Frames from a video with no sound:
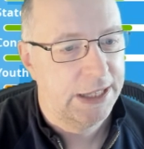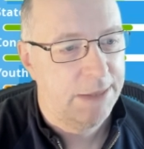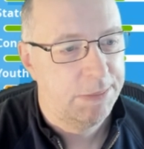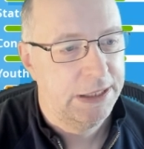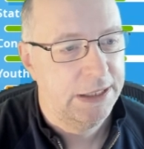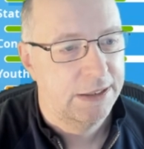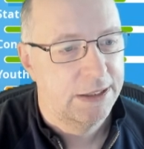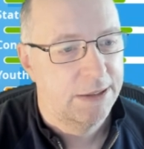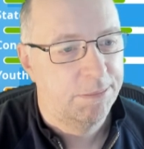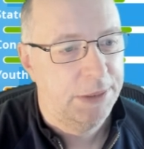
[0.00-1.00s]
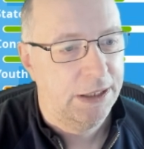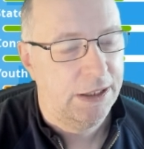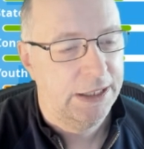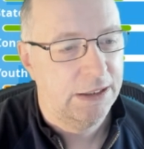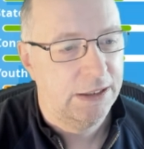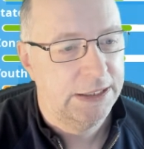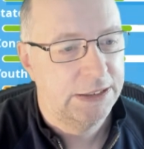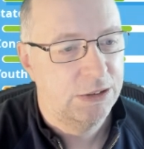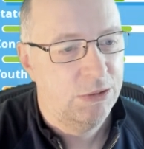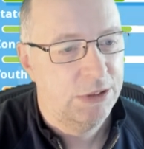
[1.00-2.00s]
with the cabinet. But I
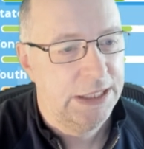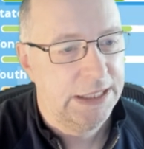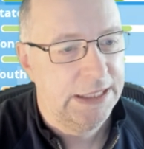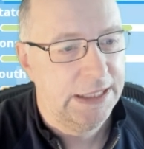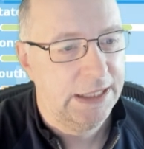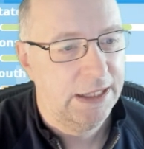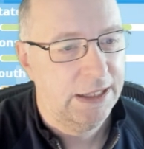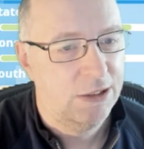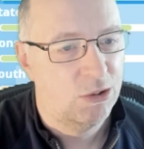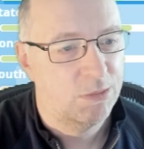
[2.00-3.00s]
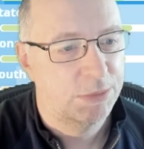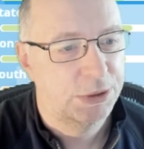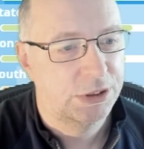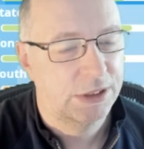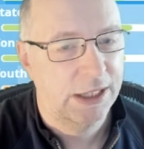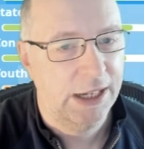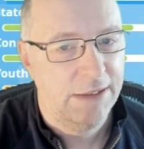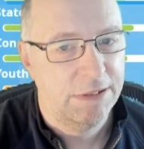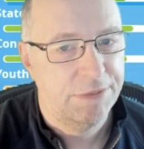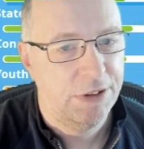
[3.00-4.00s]
do think it helps to
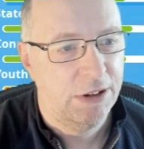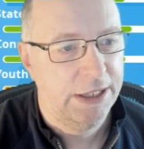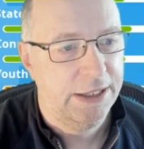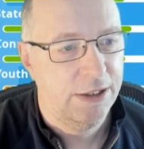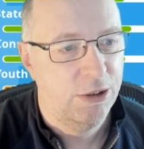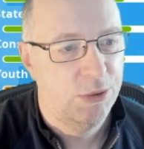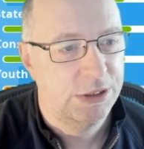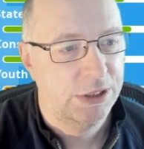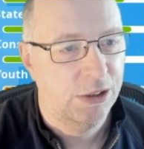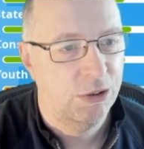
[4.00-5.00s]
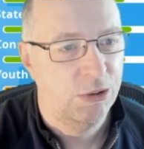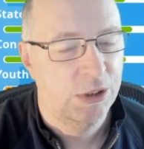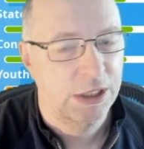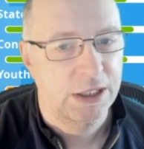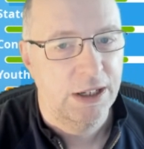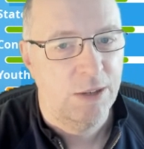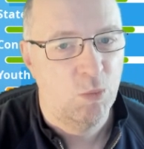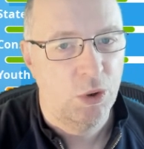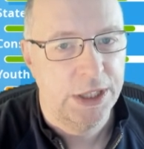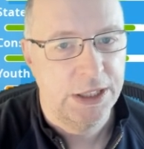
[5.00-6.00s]
clarify who is who
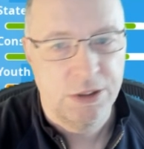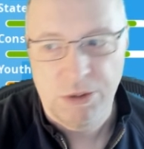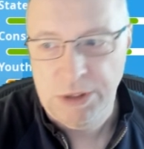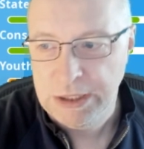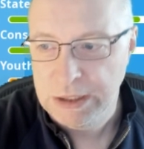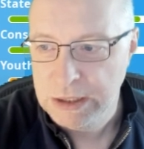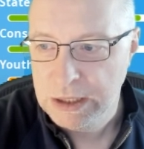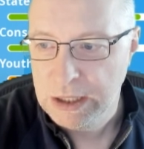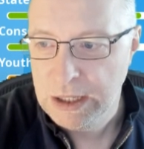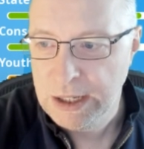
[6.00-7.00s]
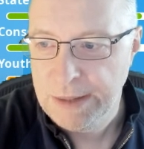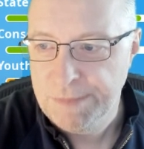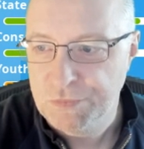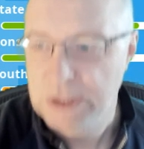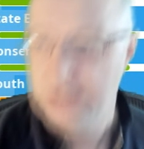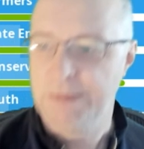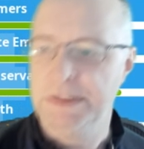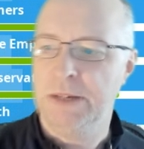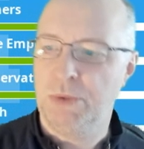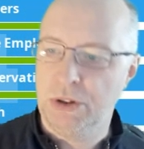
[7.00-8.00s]
and what they're doing.
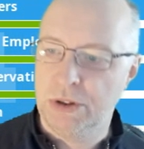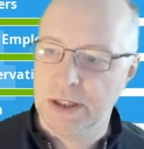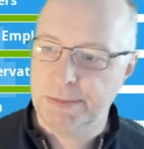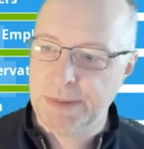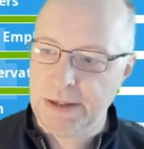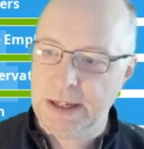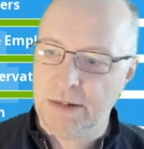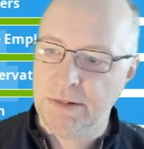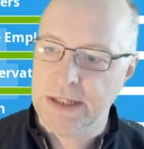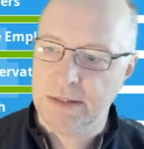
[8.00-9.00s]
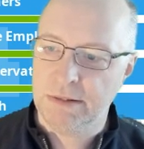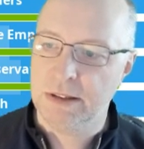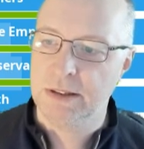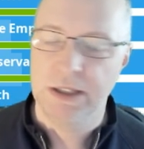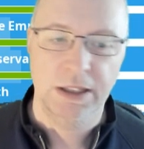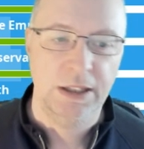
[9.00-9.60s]
Let me know what you think about that, or any other